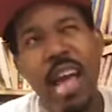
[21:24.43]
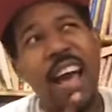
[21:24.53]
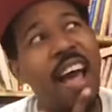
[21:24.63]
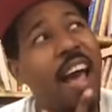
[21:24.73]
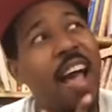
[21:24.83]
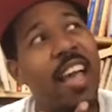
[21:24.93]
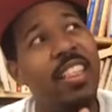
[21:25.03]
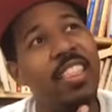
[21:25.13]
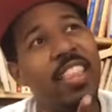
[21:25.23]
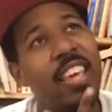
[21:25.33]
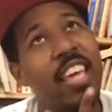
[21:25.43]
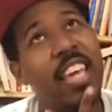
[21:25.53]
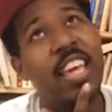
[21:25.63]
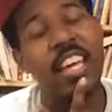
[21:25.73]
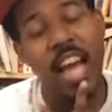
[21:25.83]
I
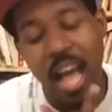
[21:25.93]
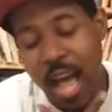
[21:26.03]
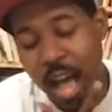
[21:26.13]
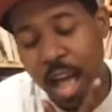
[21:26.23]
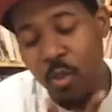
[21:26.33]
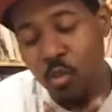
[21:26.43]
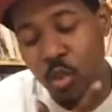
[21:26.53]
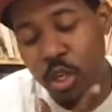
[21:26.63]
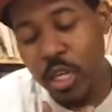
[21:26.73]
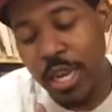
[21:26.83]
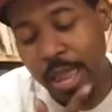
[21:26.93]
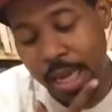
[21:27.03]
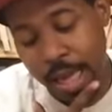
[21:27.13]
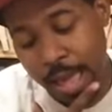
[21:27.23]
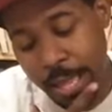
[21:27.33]
think I would
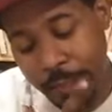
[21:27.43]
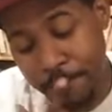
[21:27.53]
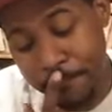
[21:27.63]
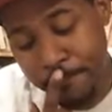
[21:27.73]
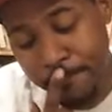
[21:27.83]
like